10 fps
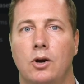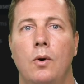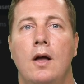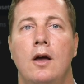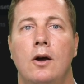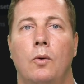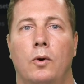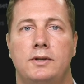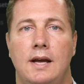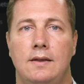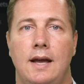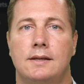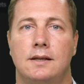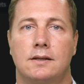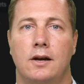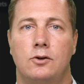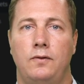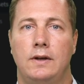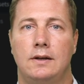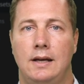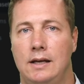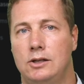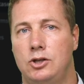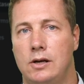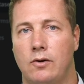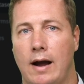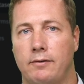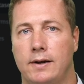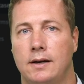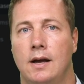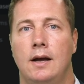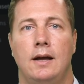So we're saying, yes, this country field is geographic.